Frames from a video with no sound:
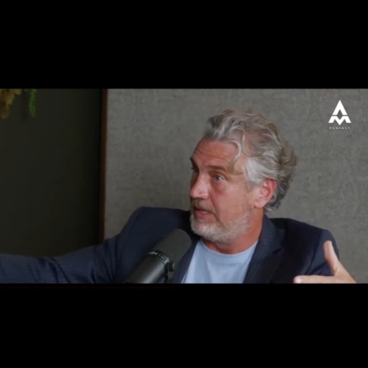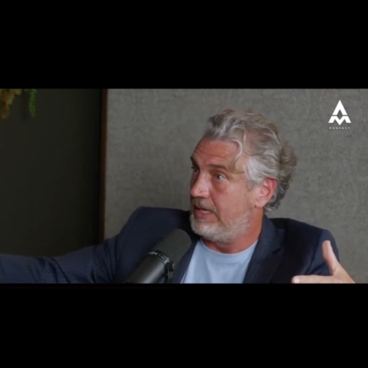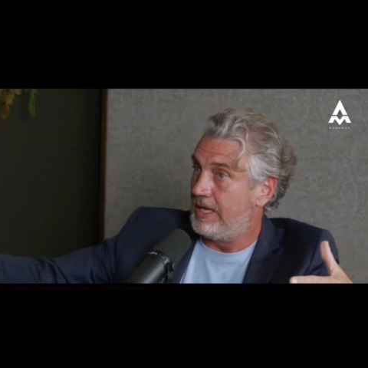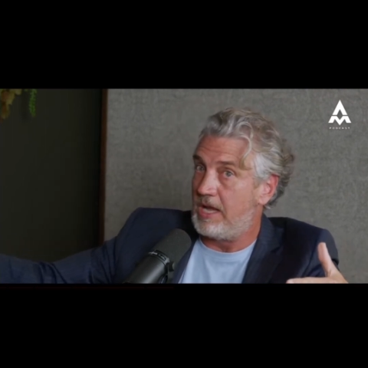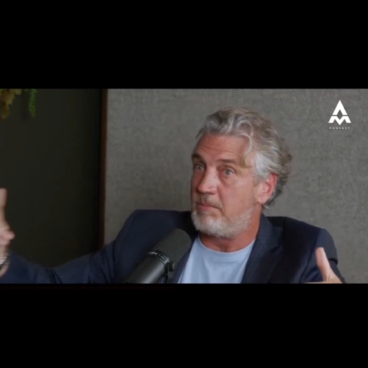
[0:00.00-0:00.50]

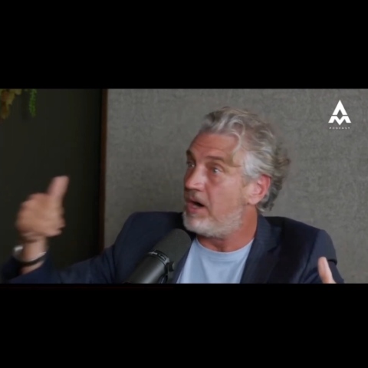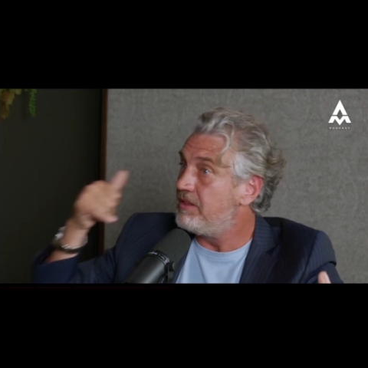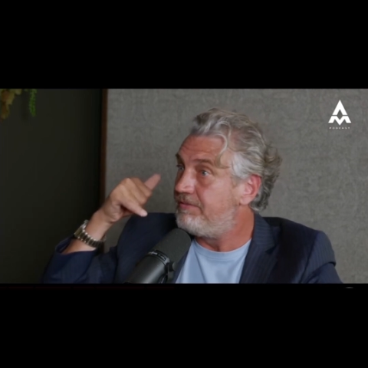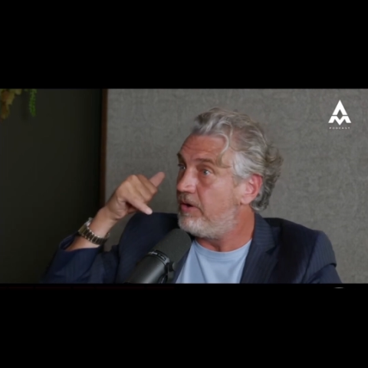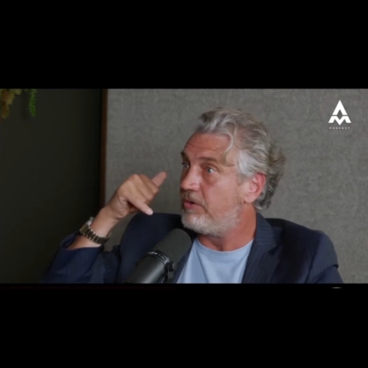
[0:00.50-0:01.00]
And I'm on the
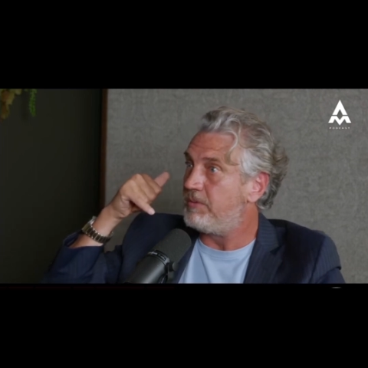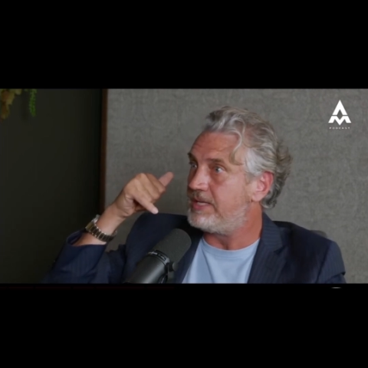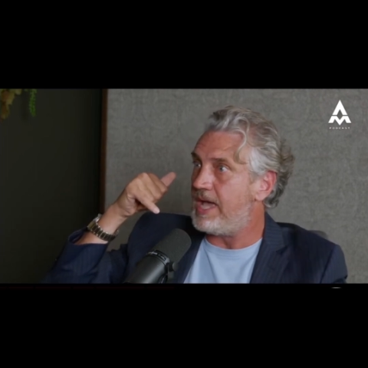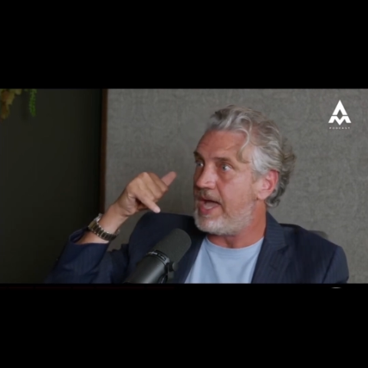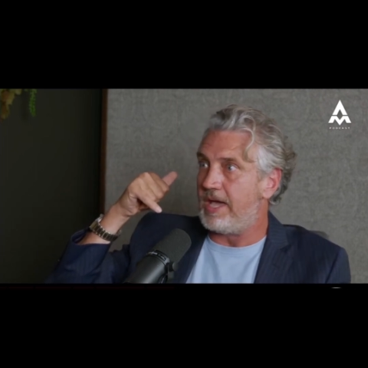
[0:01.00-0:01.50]
phone with my
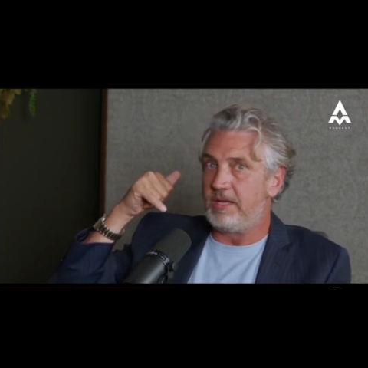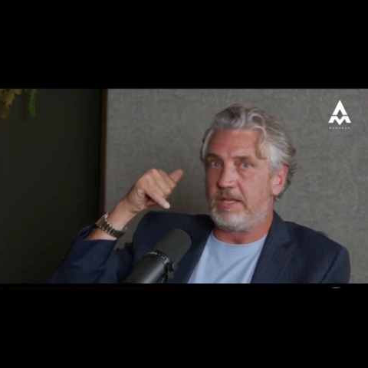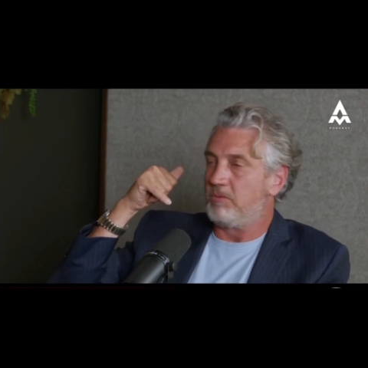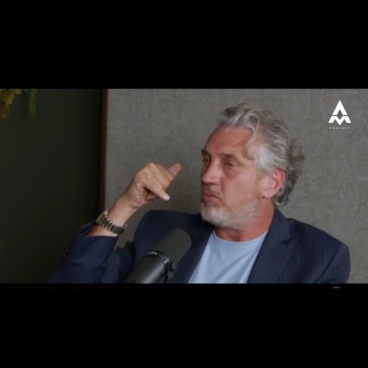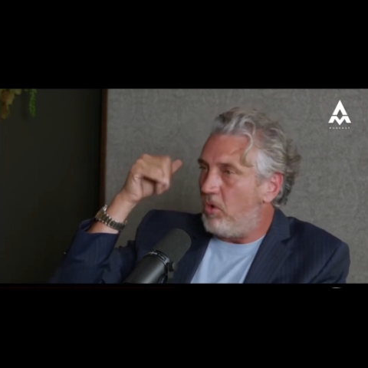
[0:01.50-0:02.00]
dad.
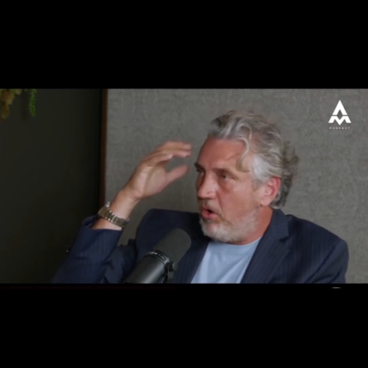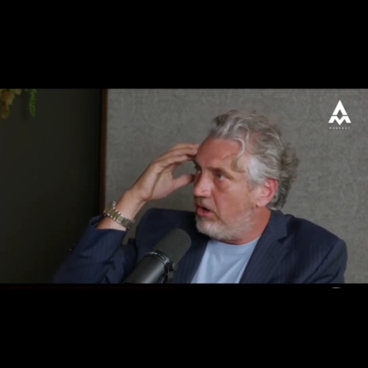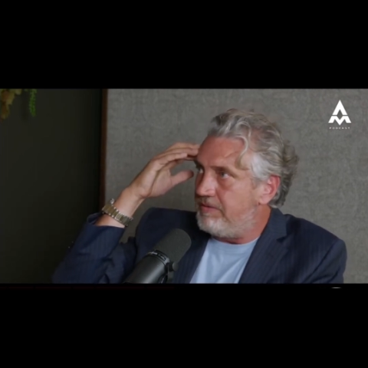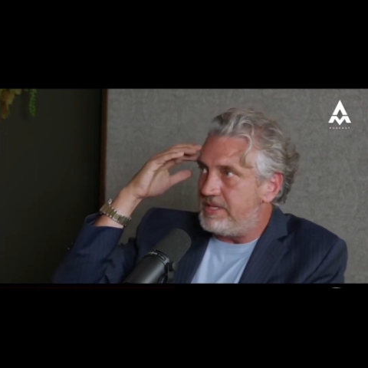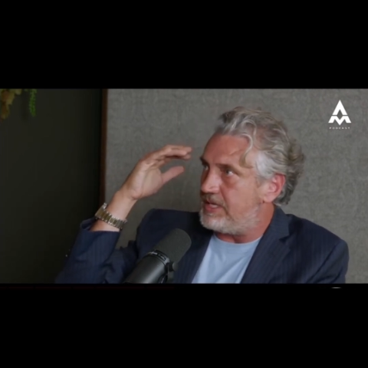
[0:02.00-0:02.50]

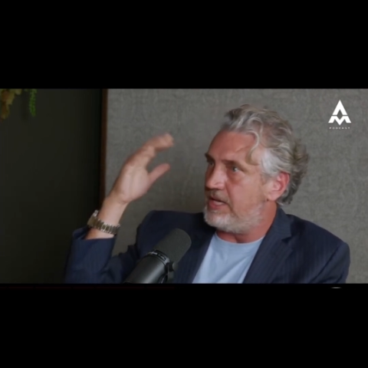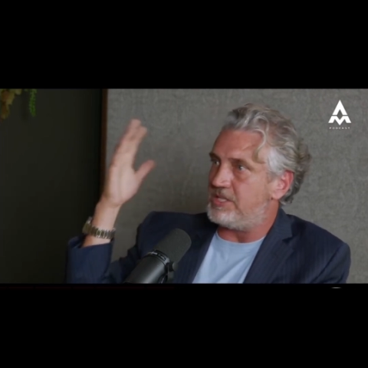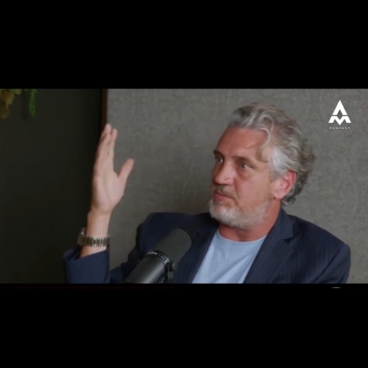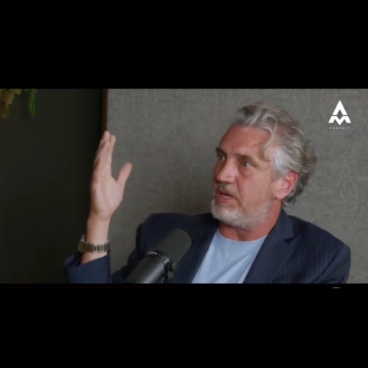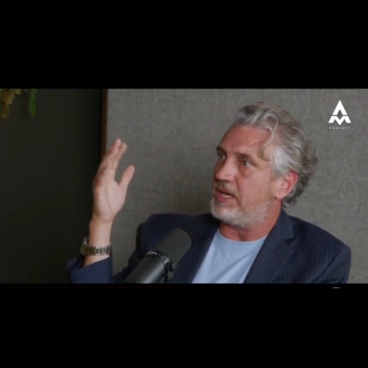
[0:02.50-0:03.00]
All of this hits me.